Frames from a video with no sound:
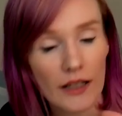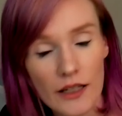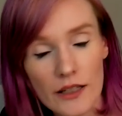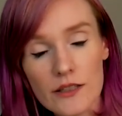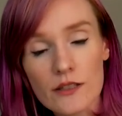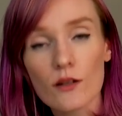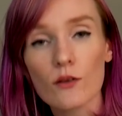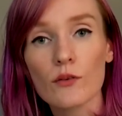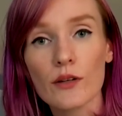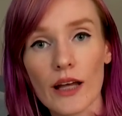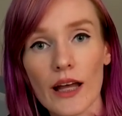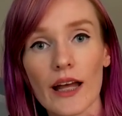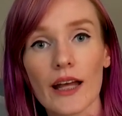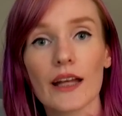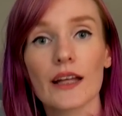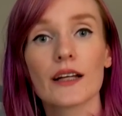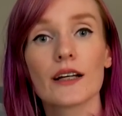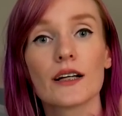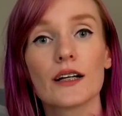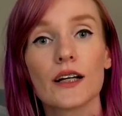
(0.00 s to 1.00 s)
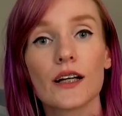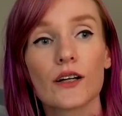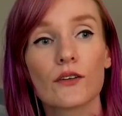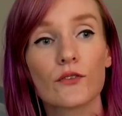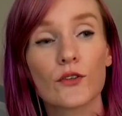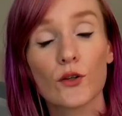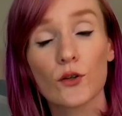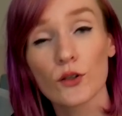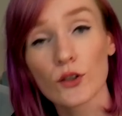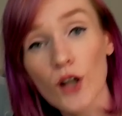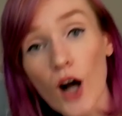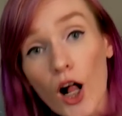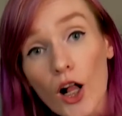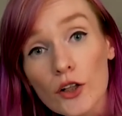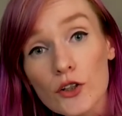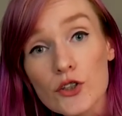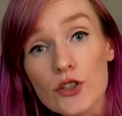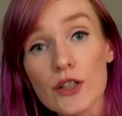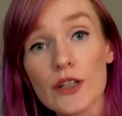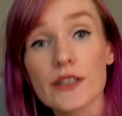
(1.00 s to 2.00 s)
It's okay if you
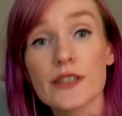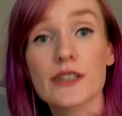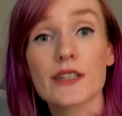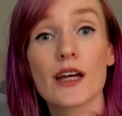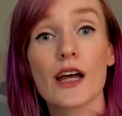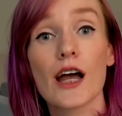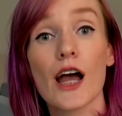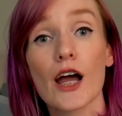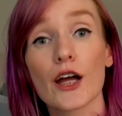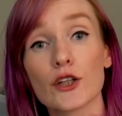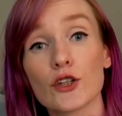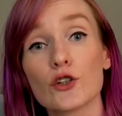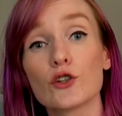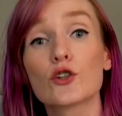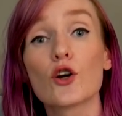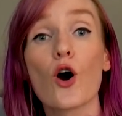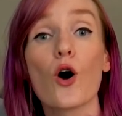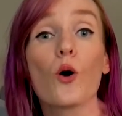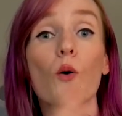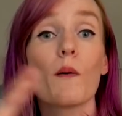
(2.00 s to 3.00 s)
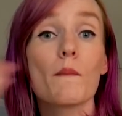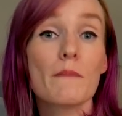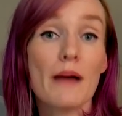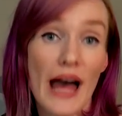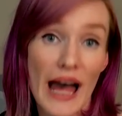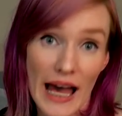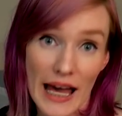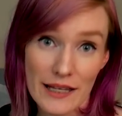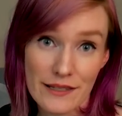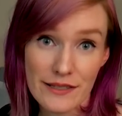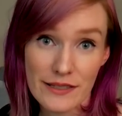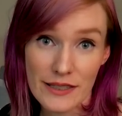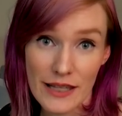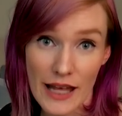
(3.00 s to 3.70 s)
acknowledge it and you go past